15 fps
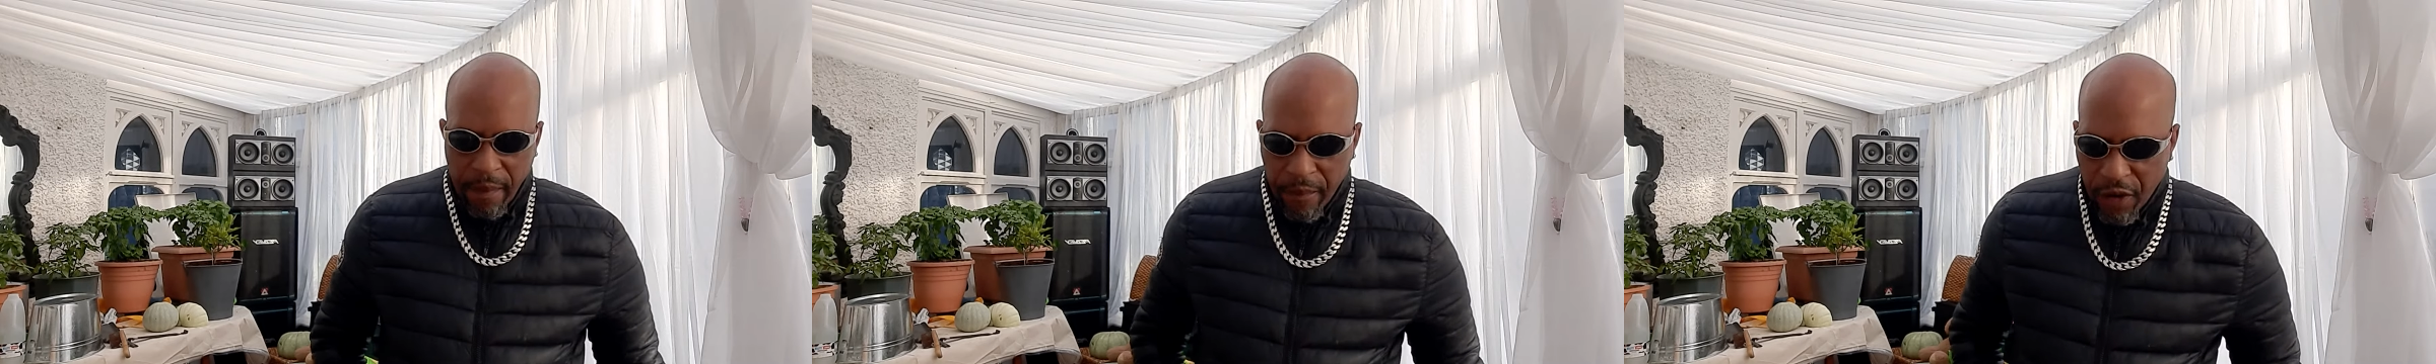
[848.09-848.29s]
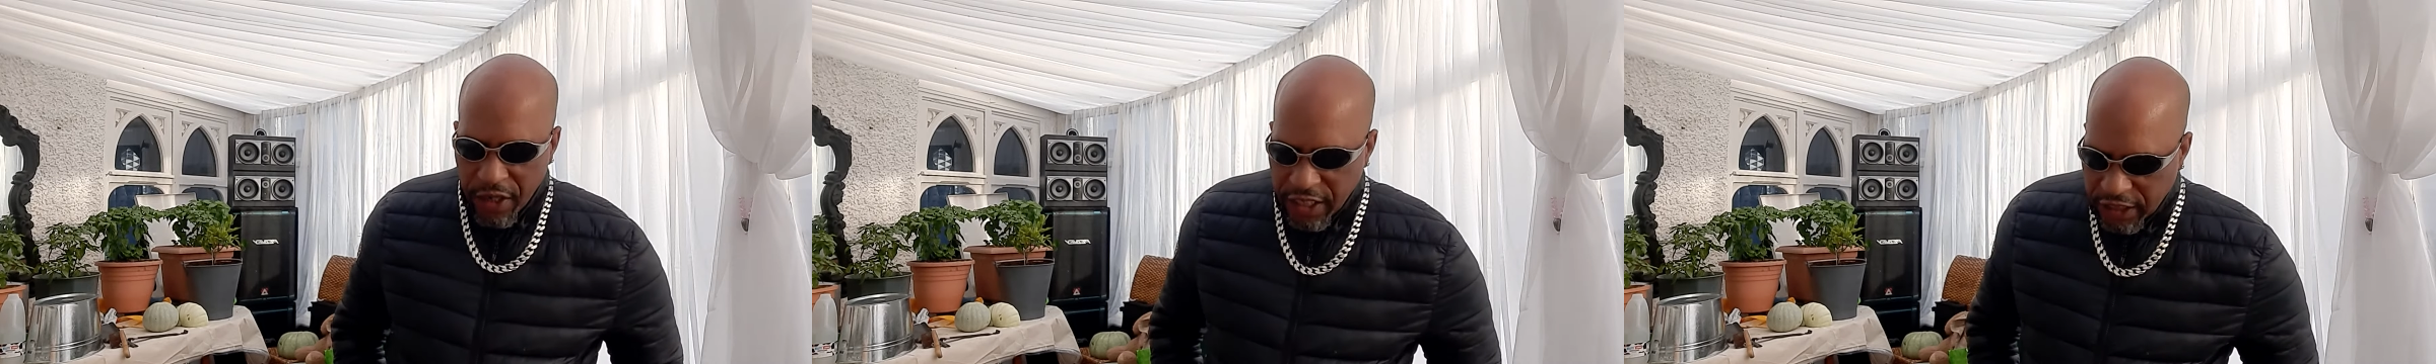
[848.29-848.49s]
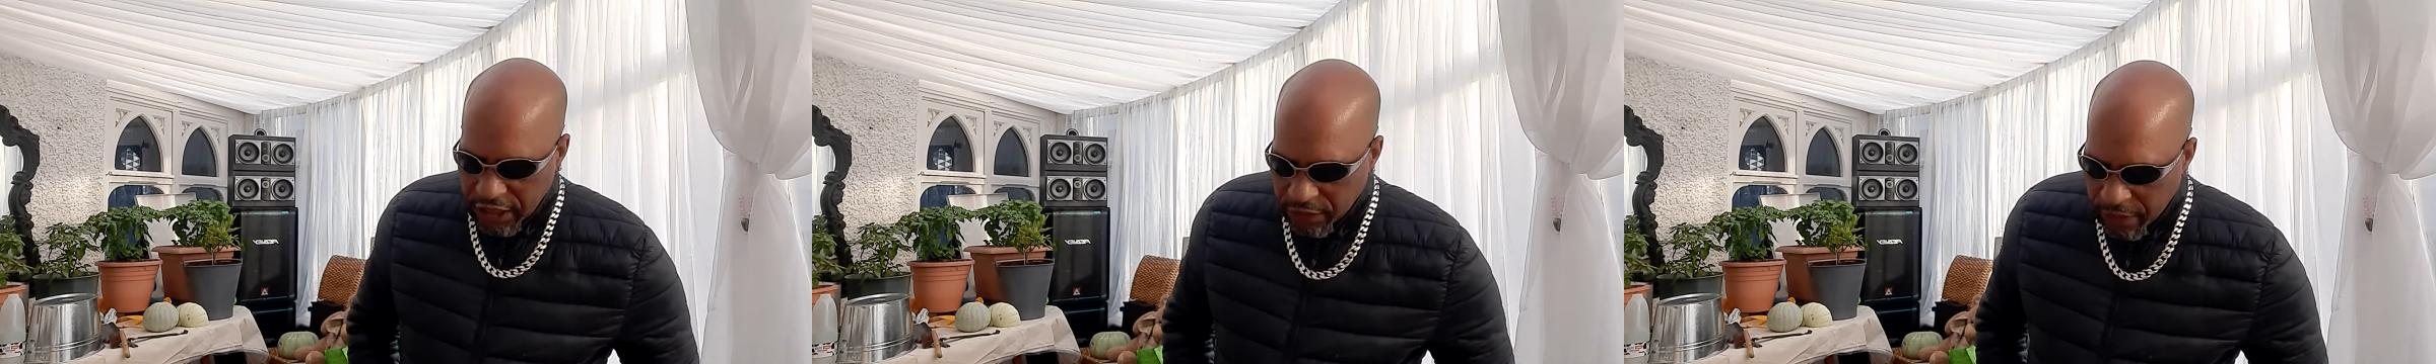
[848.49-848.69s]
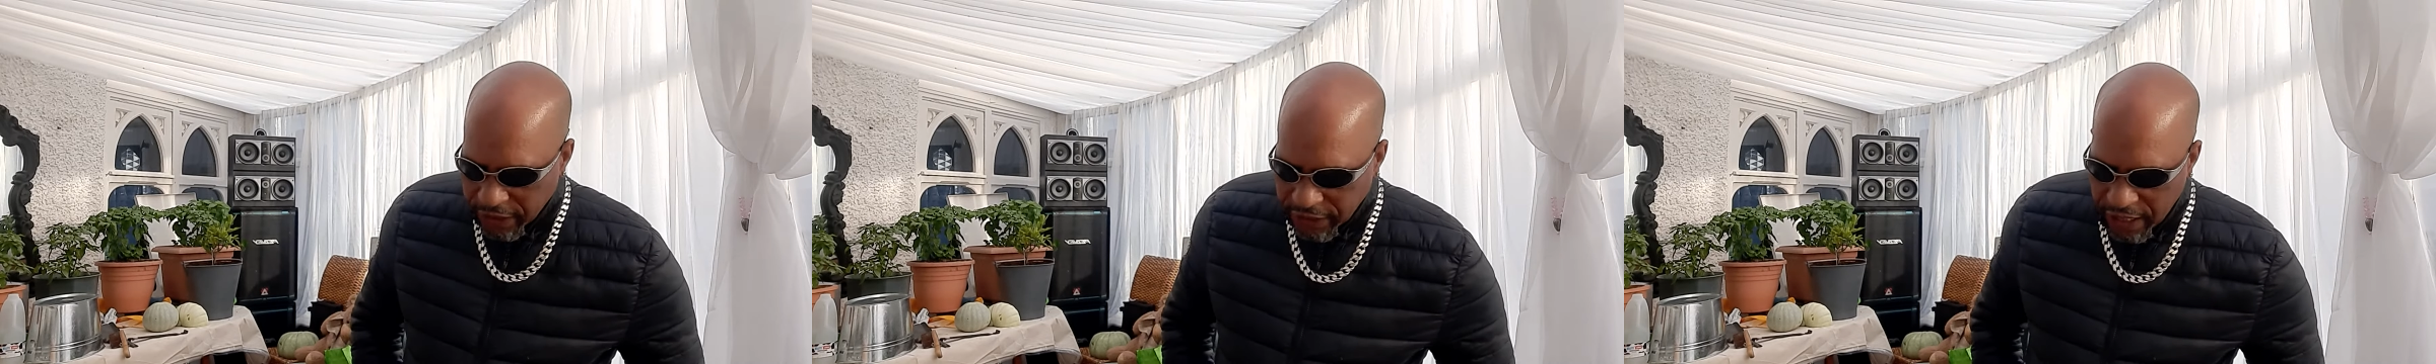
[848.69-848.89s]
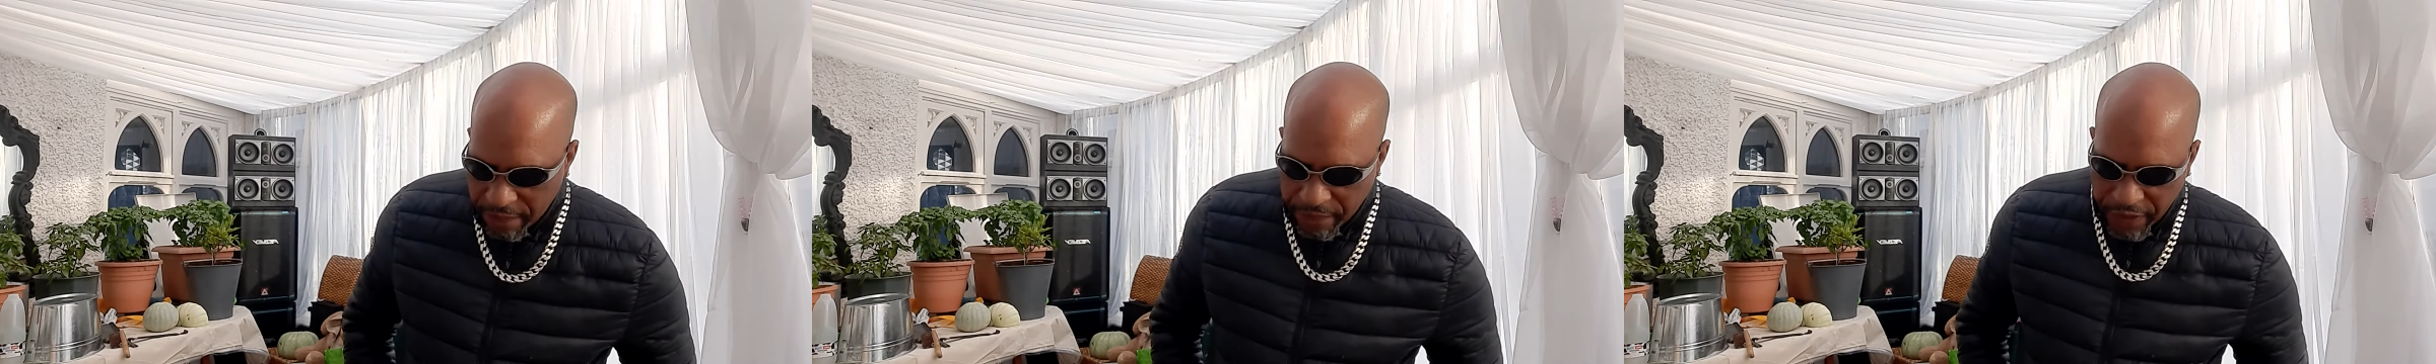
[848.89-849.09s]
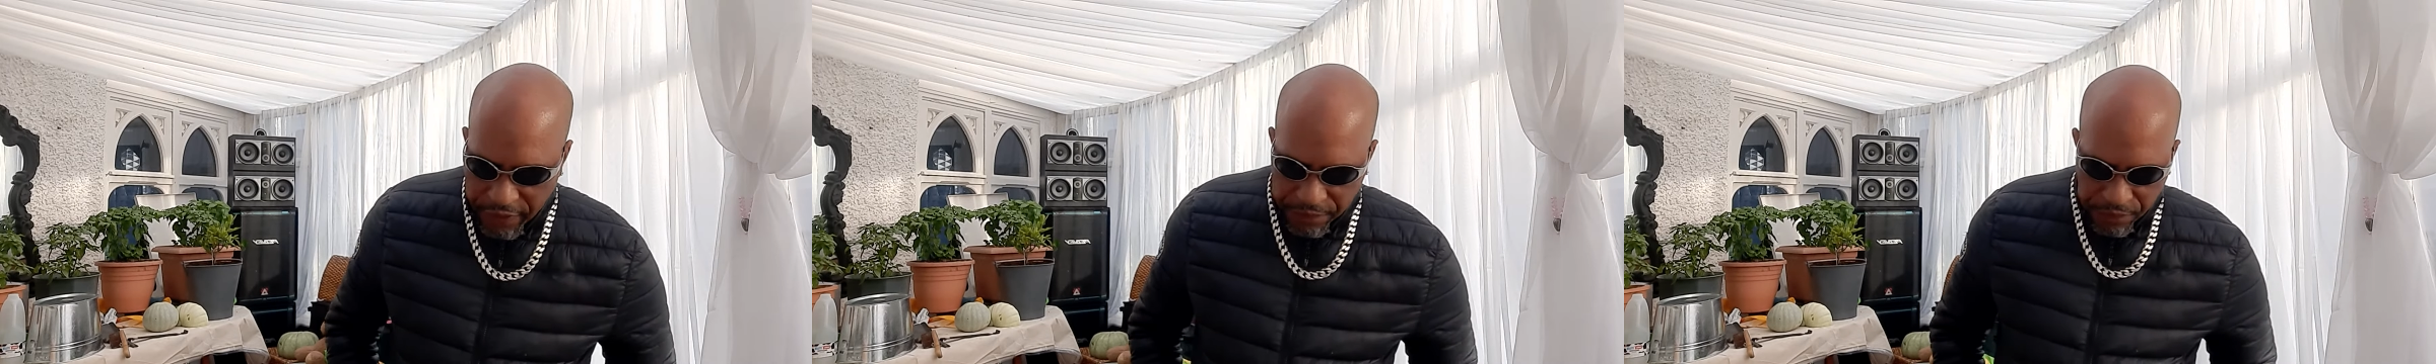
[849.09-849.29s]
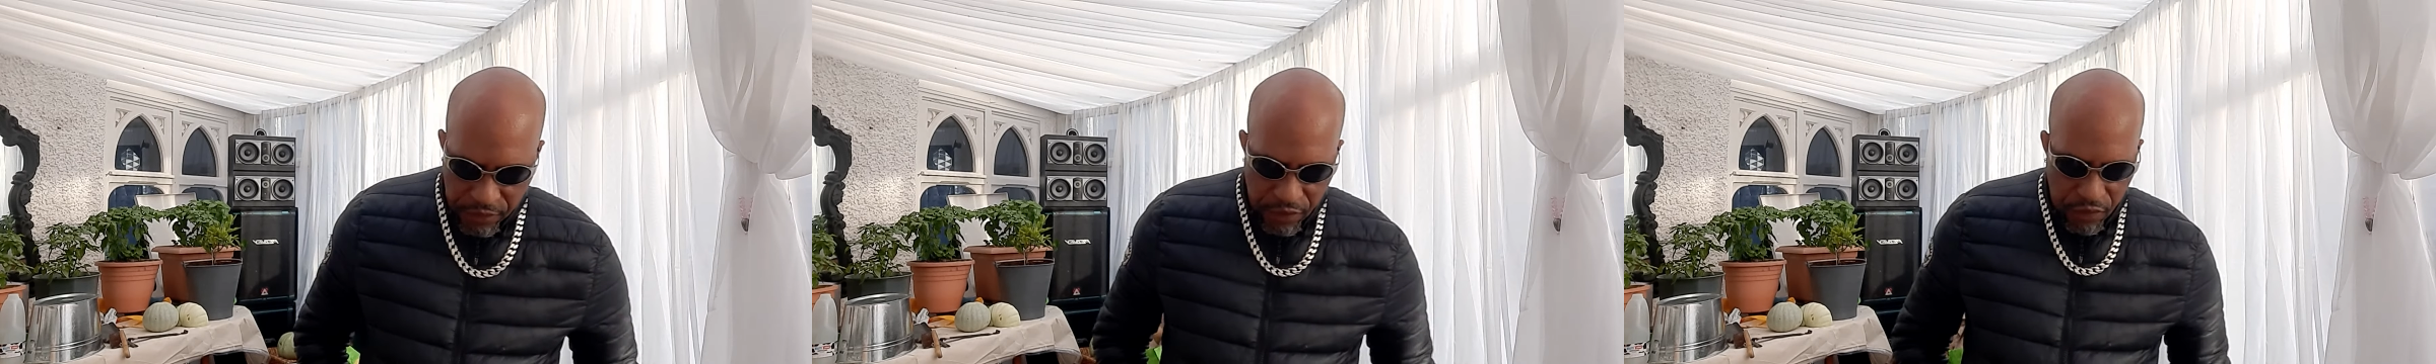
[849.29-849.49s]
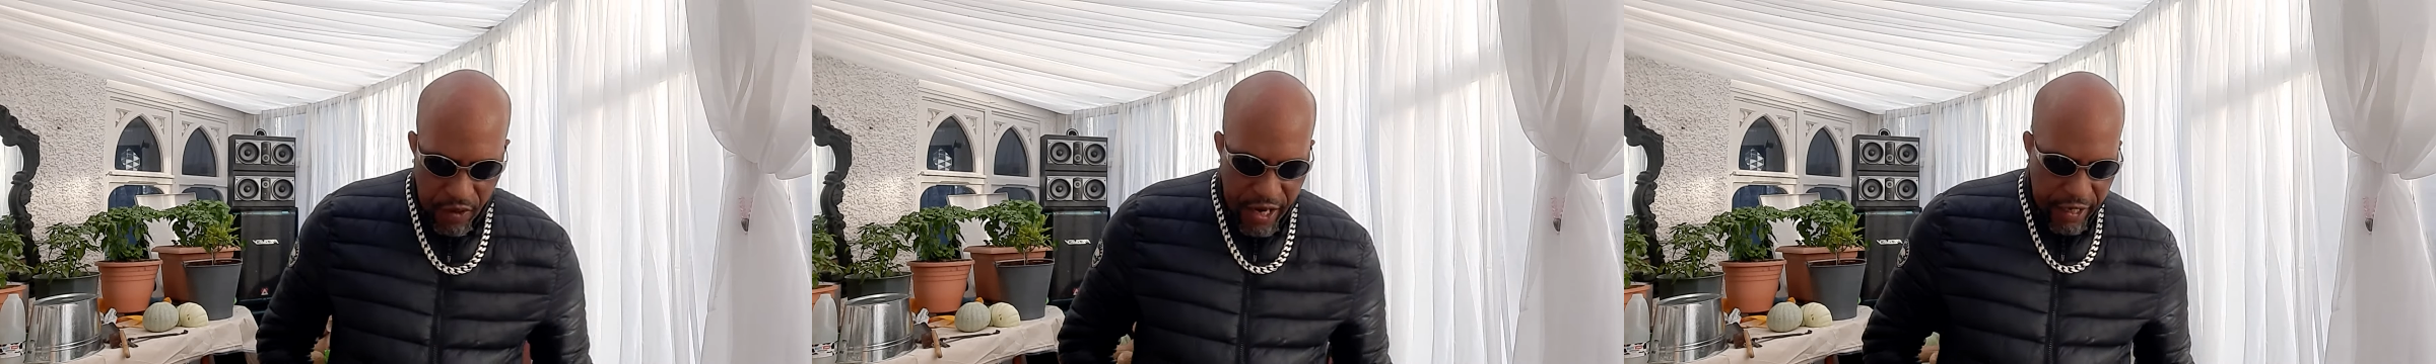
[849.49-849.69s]
But this is what's happening
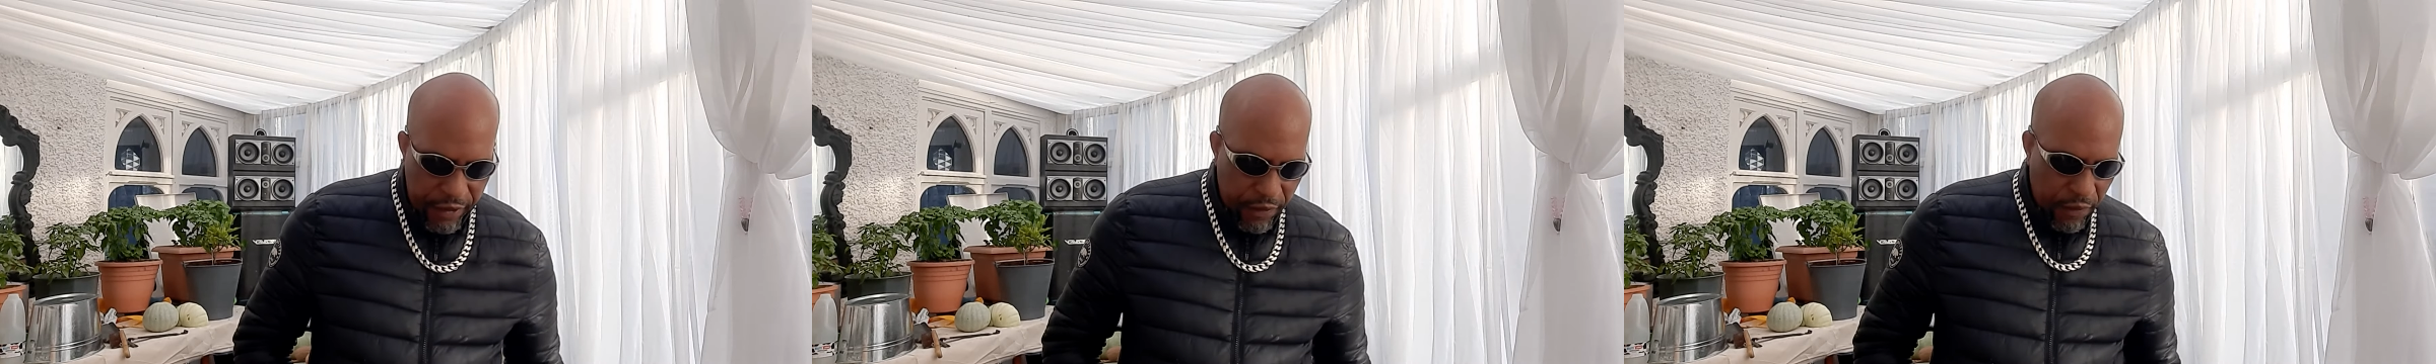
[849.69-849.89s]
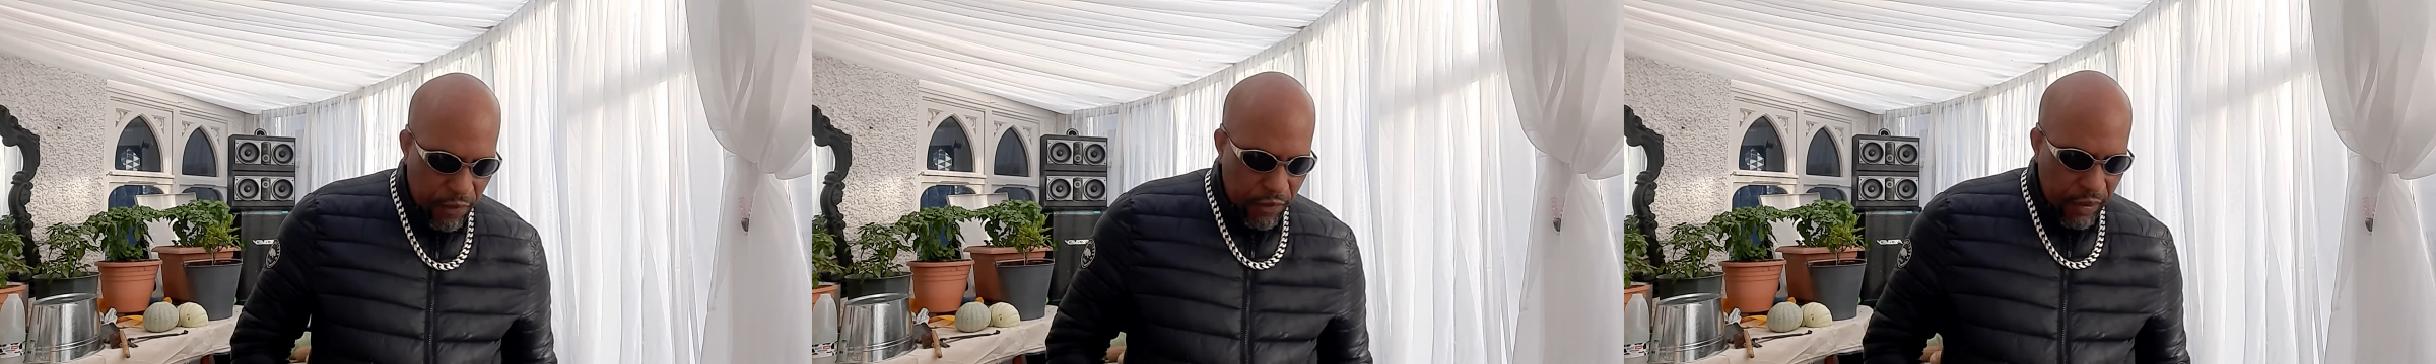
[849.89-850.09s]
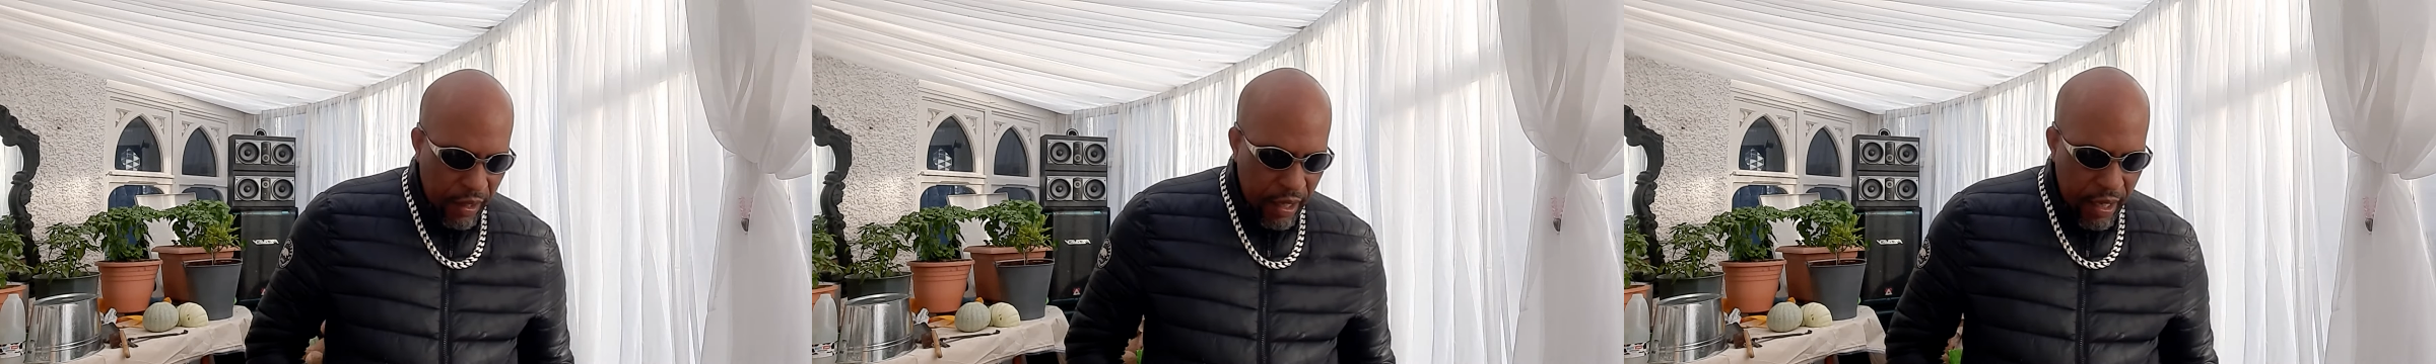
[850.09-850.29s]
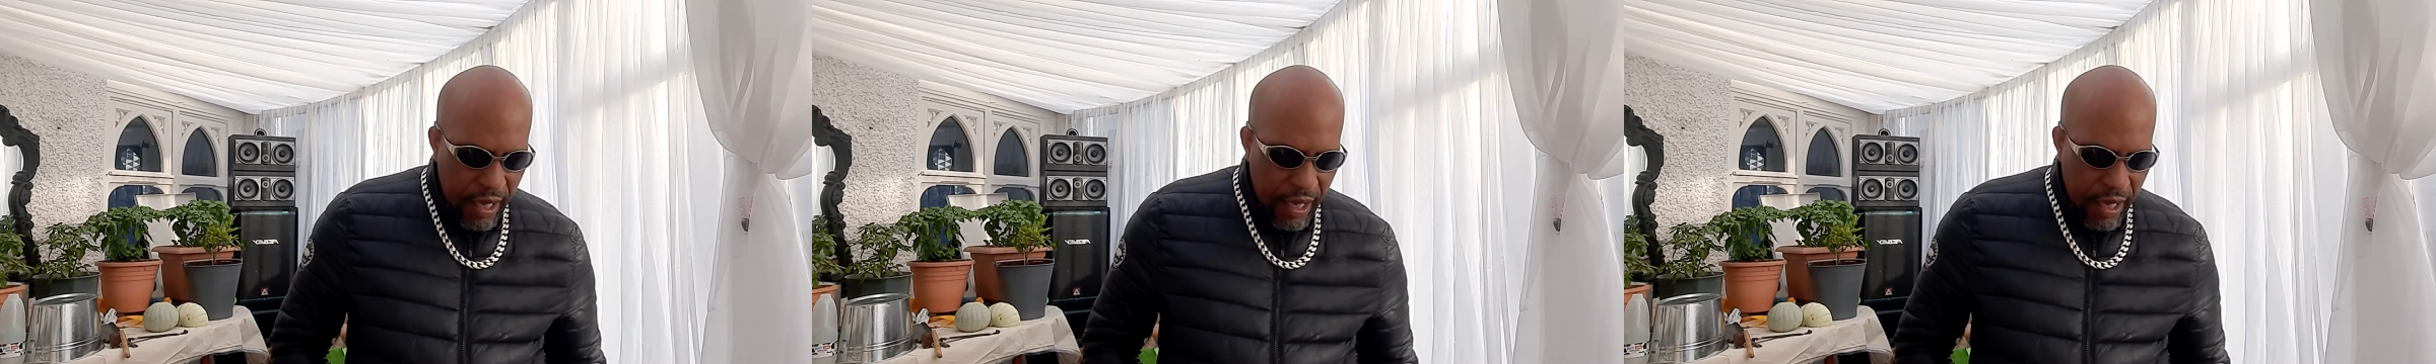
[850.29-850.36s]
right now.